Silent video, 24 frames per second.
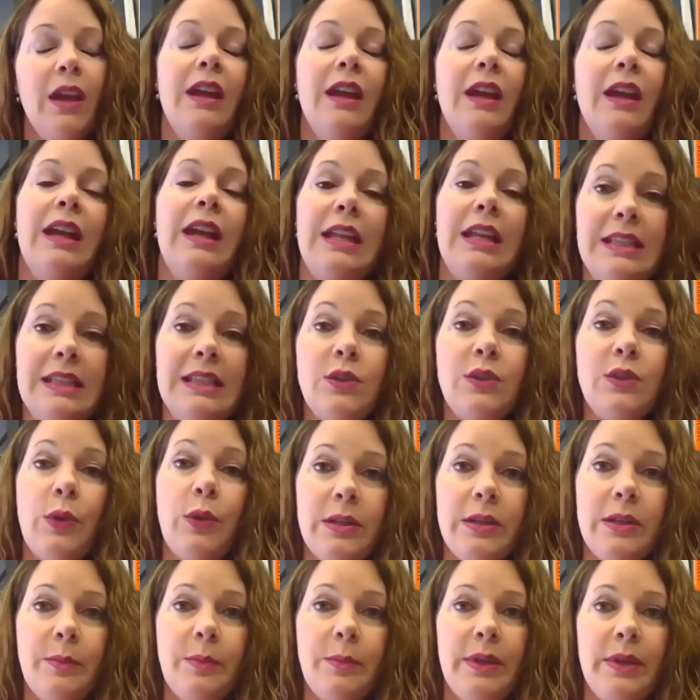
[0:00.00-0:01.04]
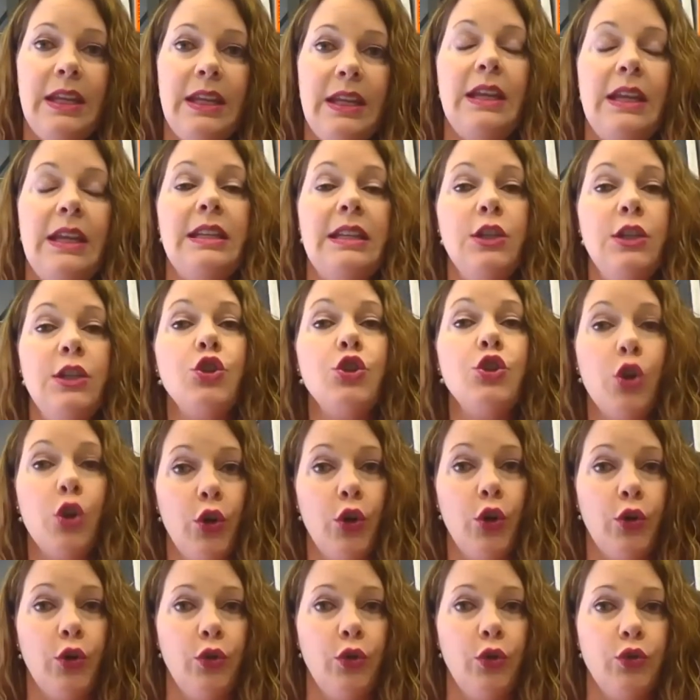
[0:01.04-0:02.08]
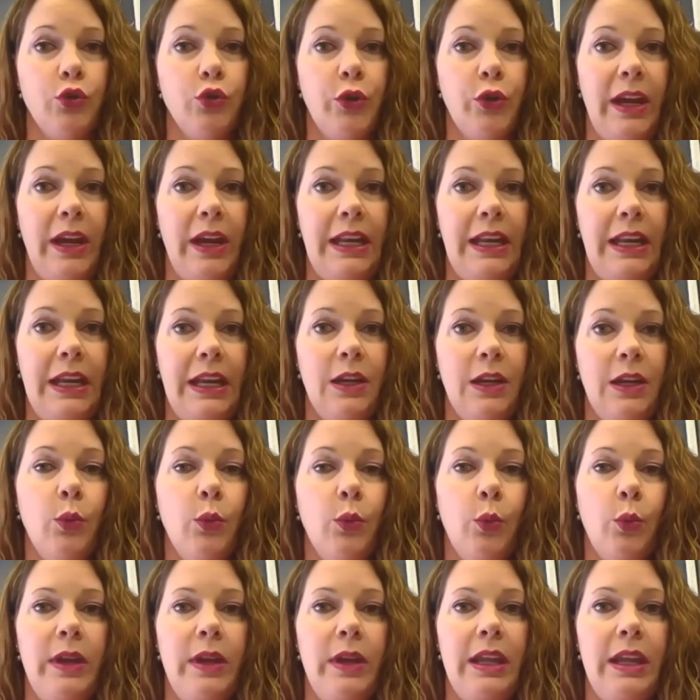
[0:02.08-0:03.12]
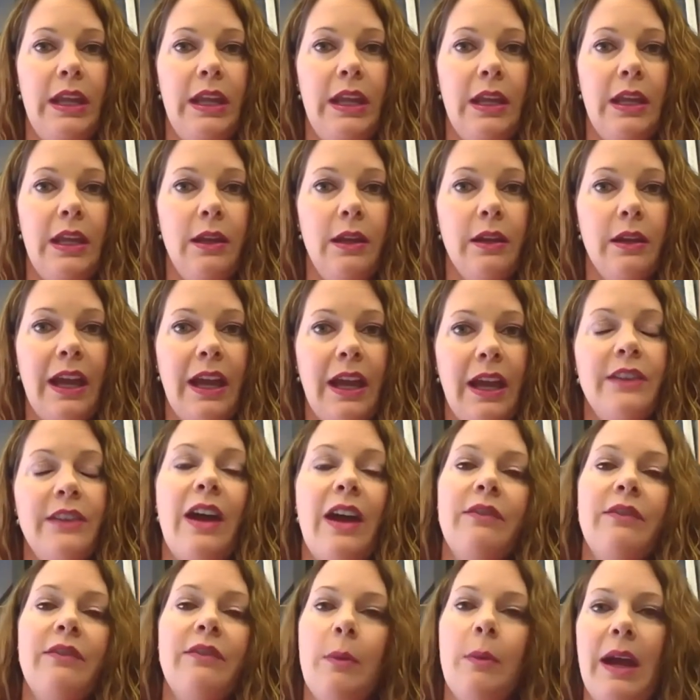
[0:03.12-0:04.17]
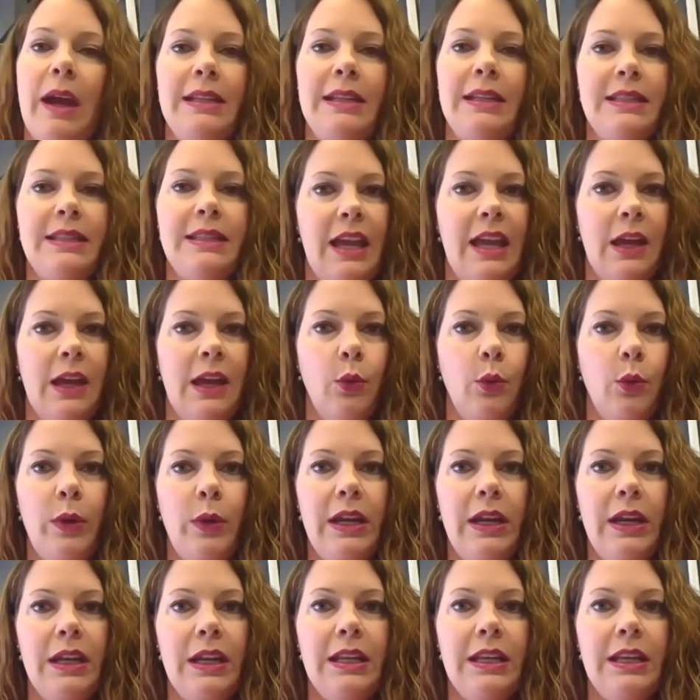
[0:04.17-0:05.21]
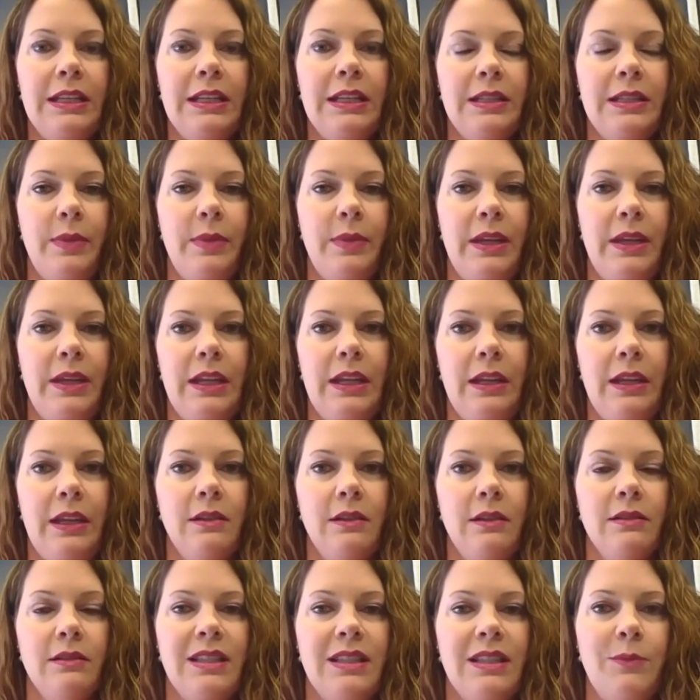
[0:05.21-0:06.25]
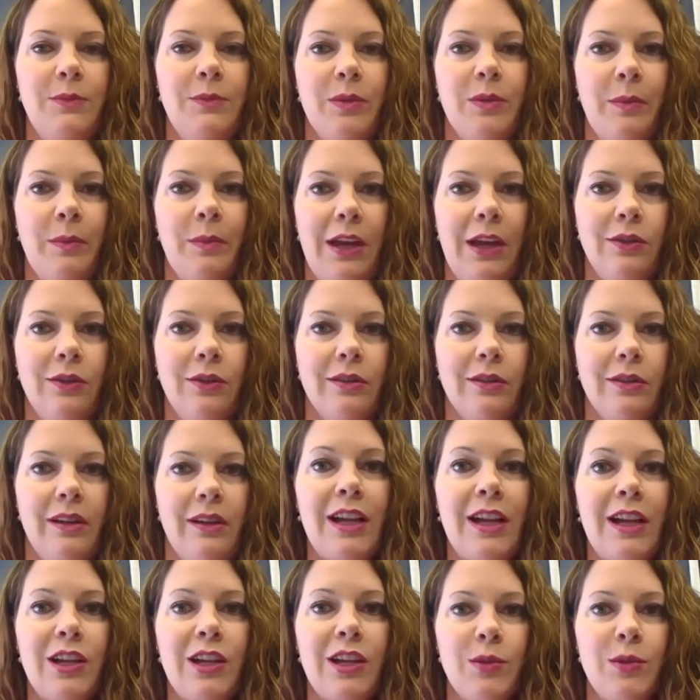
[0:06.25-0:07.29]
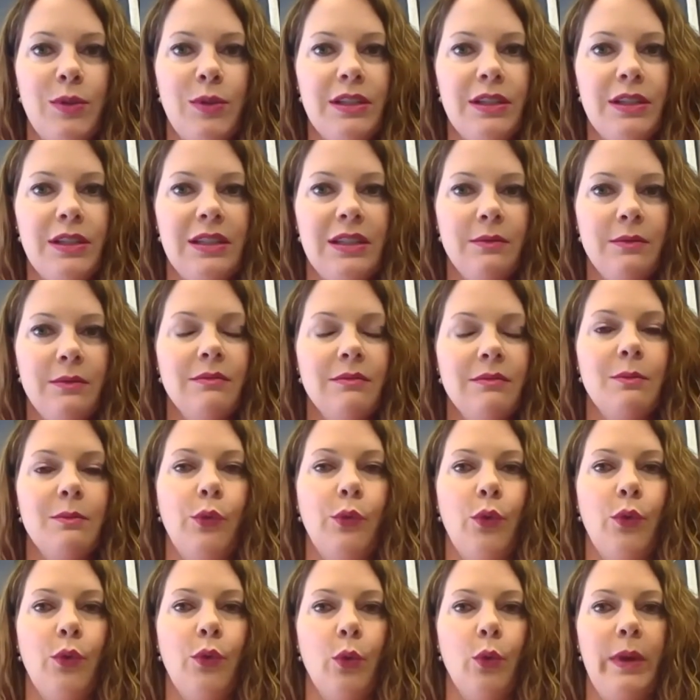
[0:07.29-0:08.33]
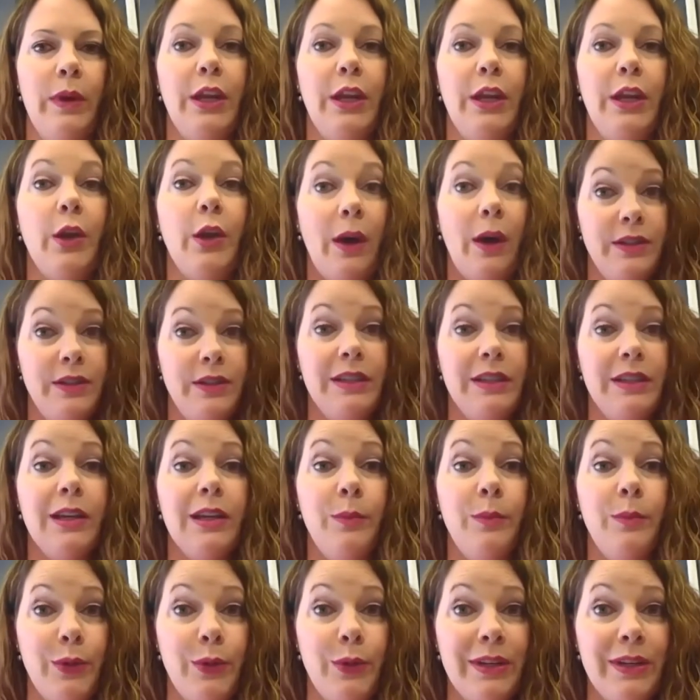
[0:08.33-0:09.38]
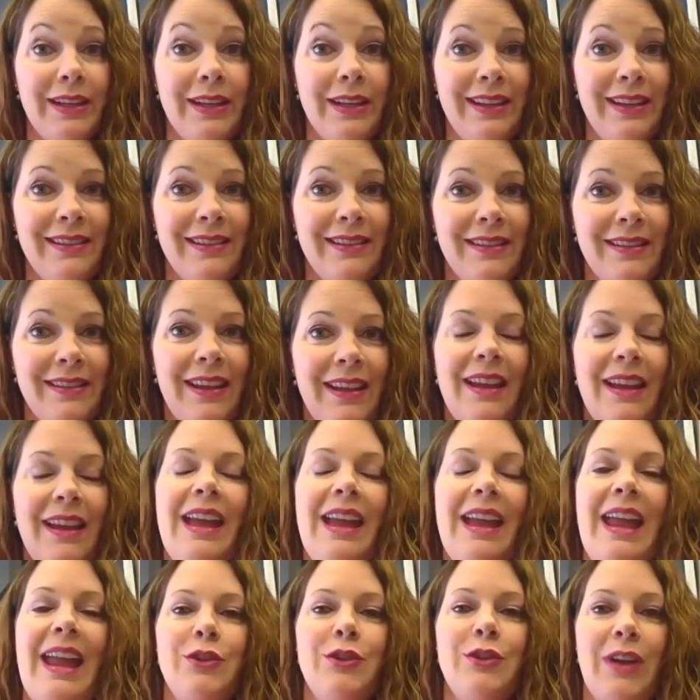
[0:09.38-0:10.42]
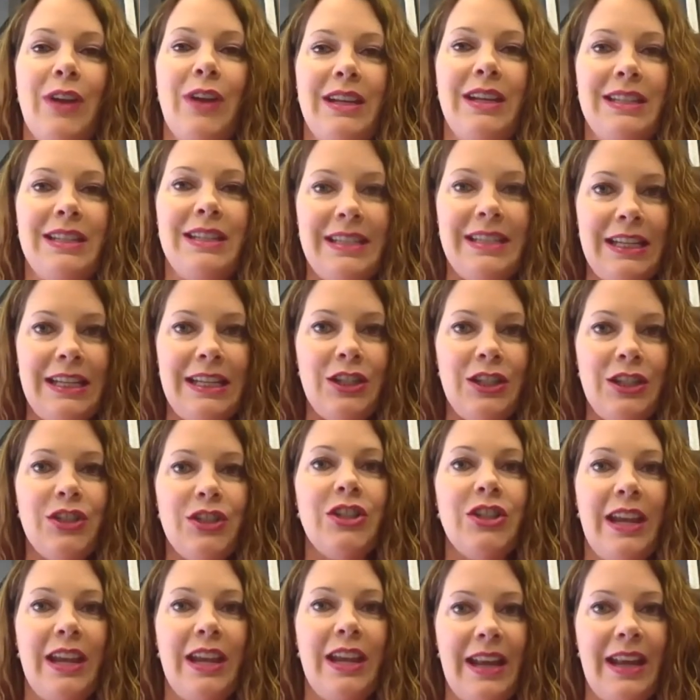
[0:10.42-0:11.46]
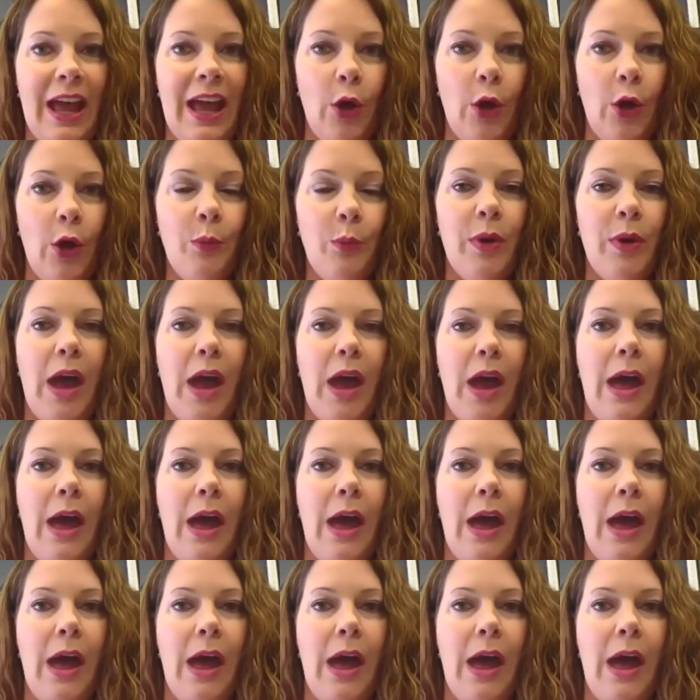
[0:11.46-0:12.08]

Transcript: It is going to be an internal training. We kind of have the mindset we need to be subject matter experts before we go out into the community and try to teach and help.